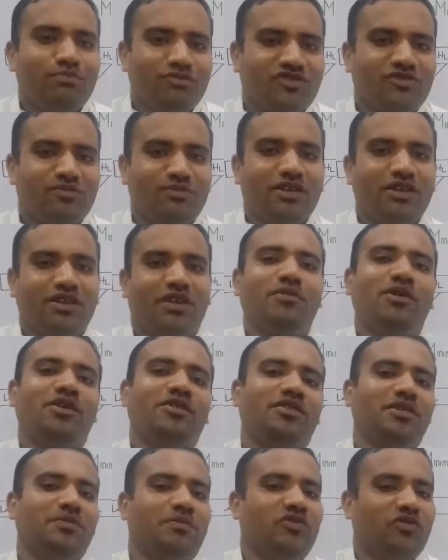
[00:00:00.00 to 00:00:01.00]

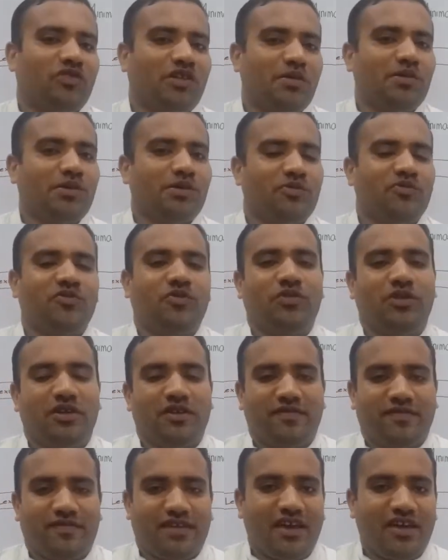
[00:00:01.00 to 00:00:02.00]
Bismillahirrahmanirrahim. Assalamu alaikum.
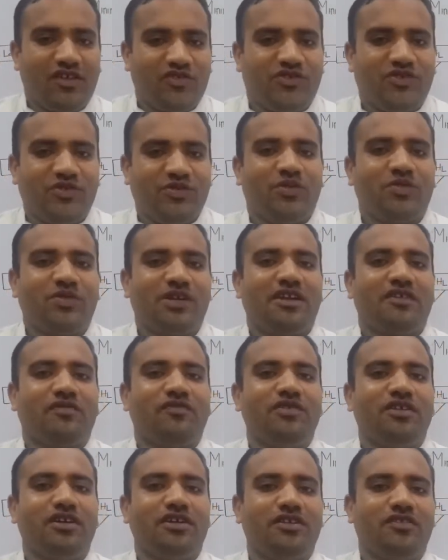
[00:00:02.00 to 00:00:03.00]
As you know that
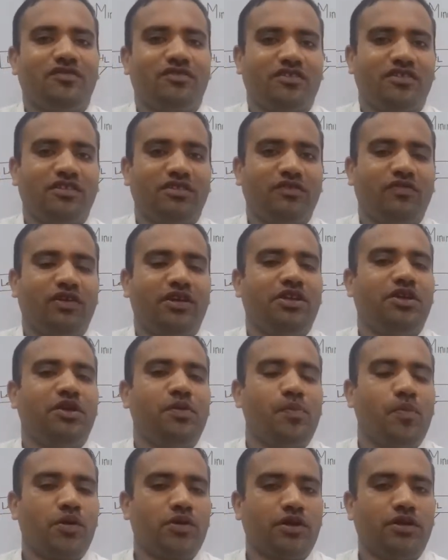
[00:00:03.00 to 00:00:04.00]
we are discussing the very
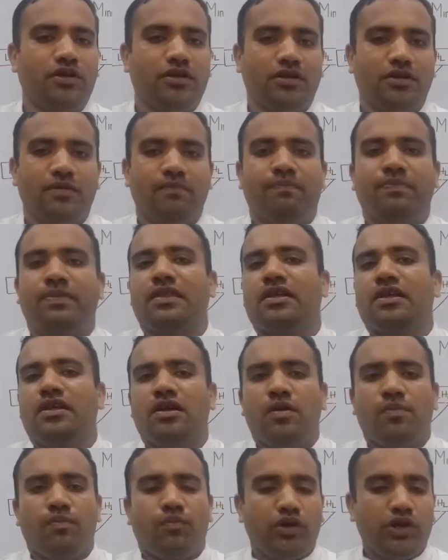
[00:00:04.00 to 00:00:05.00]
important
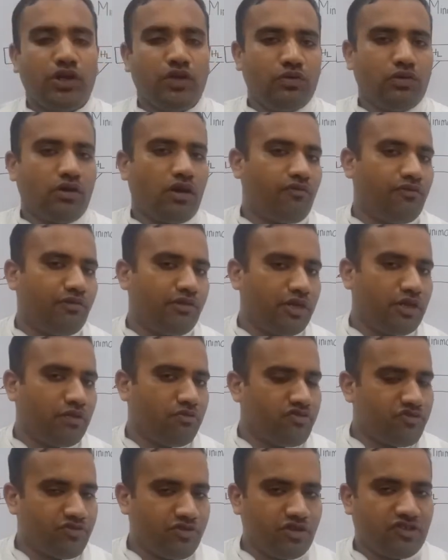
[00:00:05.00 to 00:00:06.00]
module of
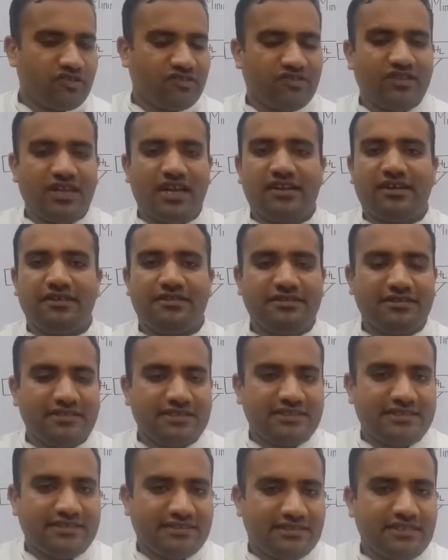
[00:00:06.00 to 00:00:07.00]
linguistics, that is
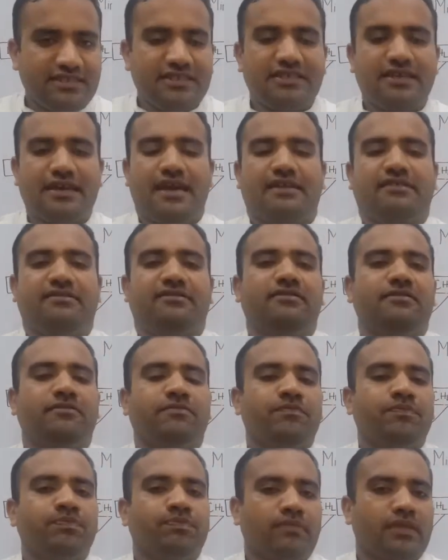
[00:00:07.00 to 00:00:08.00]
syntax.
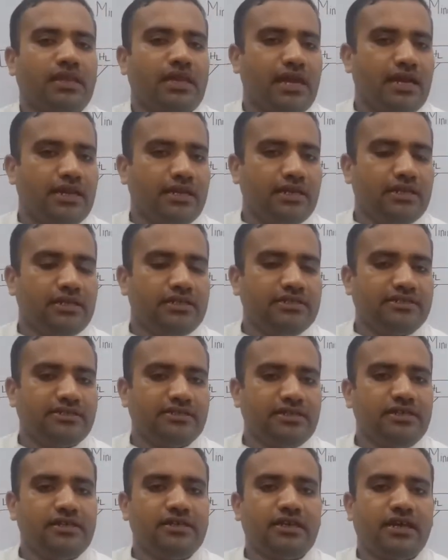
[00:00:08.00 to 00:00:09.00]
And in
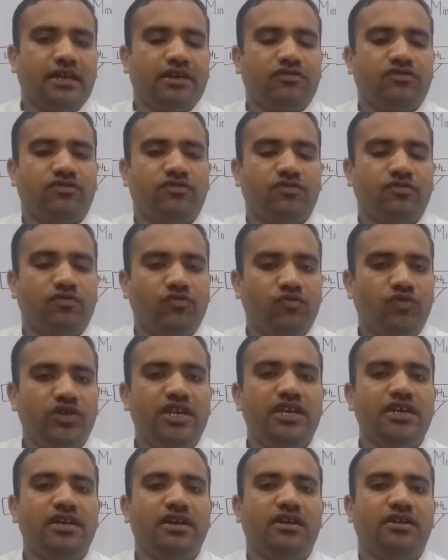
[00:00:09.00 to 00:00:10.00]
syntax,
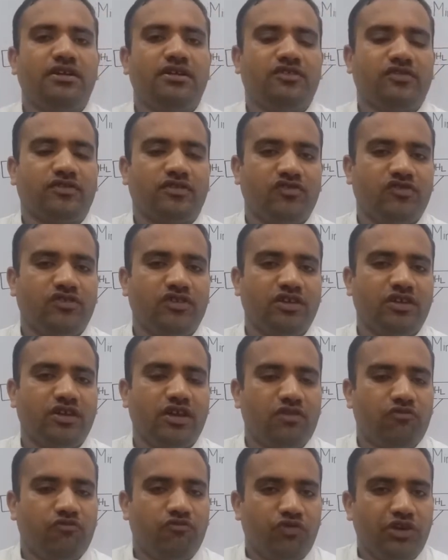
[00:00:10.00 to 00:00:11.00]
we are discussing
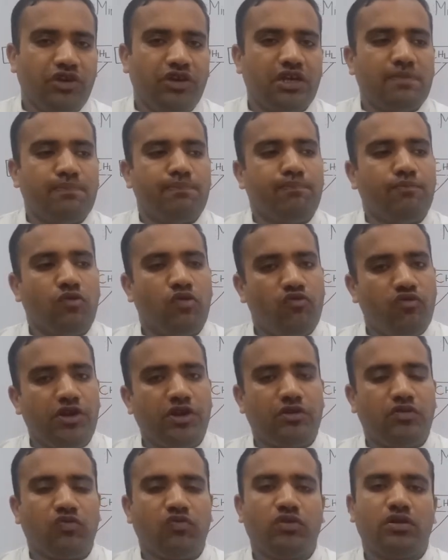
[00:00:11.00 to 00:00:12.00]
and we are
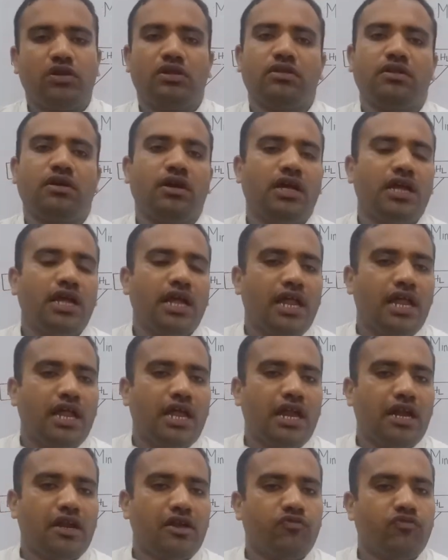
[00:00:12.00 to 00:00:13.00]
moving toward the
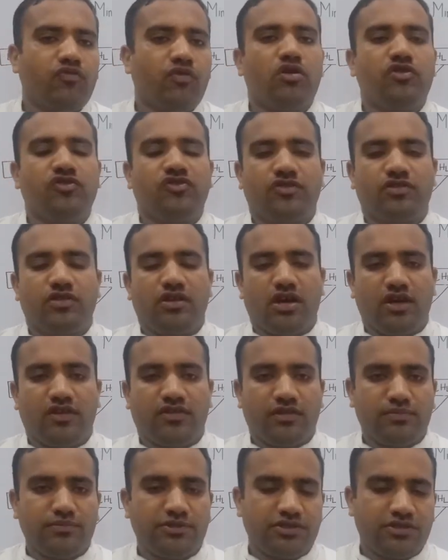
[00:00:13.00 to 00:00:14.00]
advanced
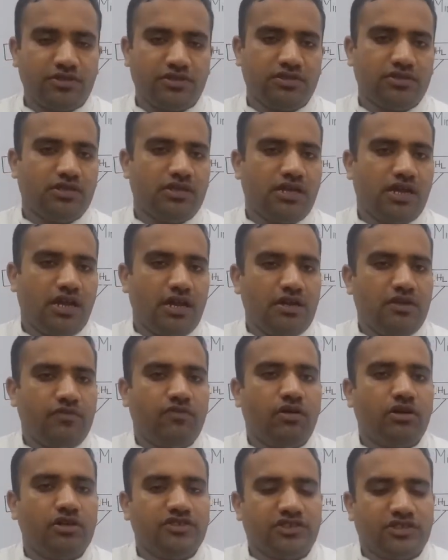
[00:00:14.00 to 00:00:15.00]
assumption,
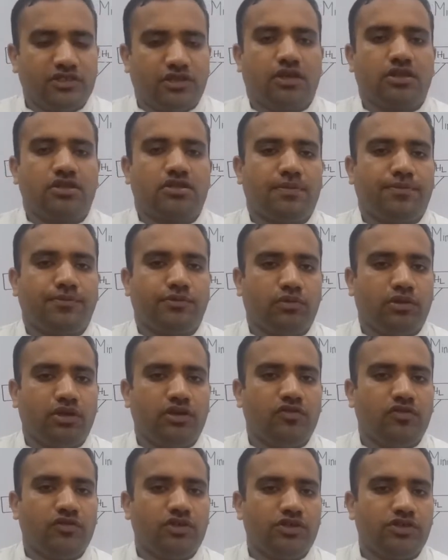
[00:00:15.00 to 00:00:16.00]
advanced
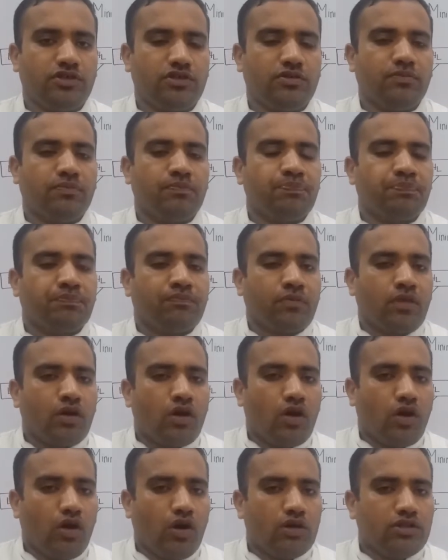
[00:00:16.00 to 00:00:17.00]
conceptualization
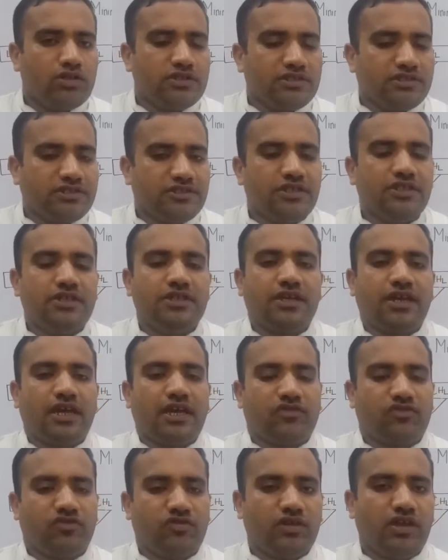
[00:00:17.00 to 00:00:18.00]
on
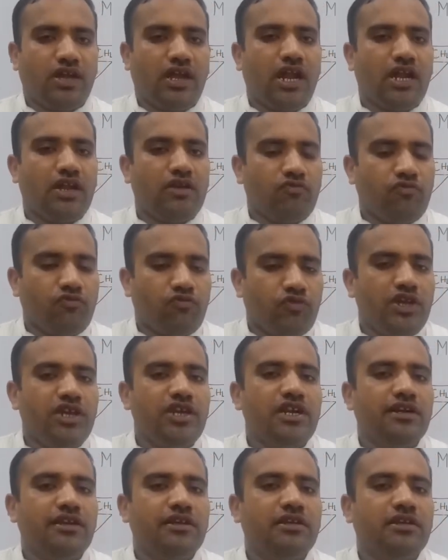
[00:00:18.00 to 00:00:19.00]
syntax. And we
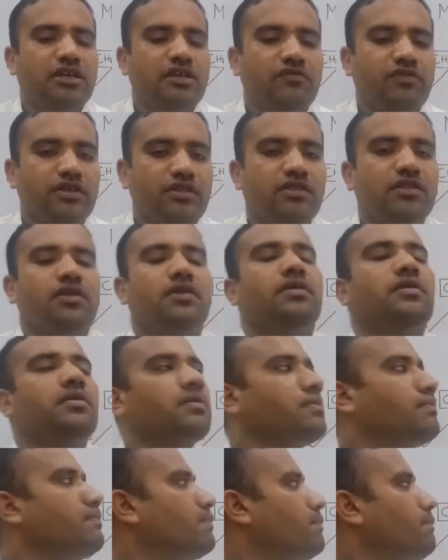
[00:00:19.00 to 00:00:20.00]
are dealing with
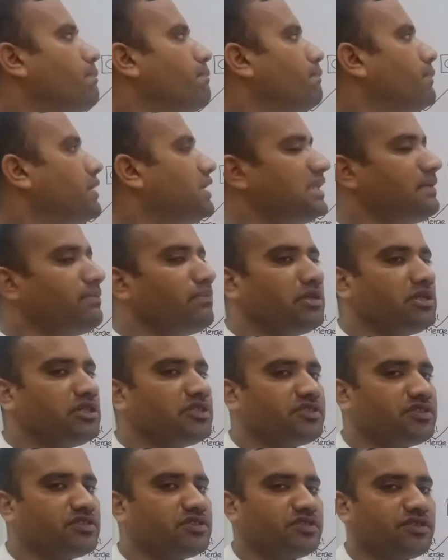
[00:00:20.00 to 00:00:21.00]

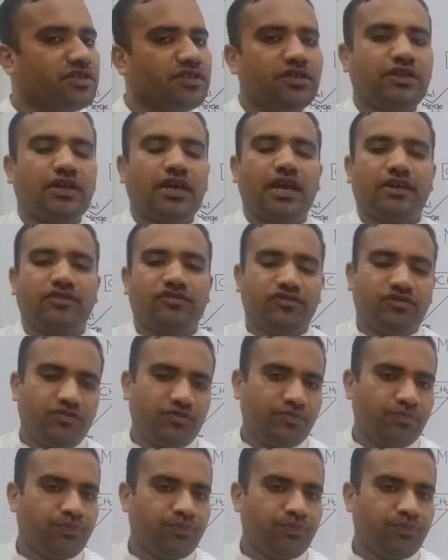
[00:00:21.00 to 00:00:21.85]
meaningless syntax.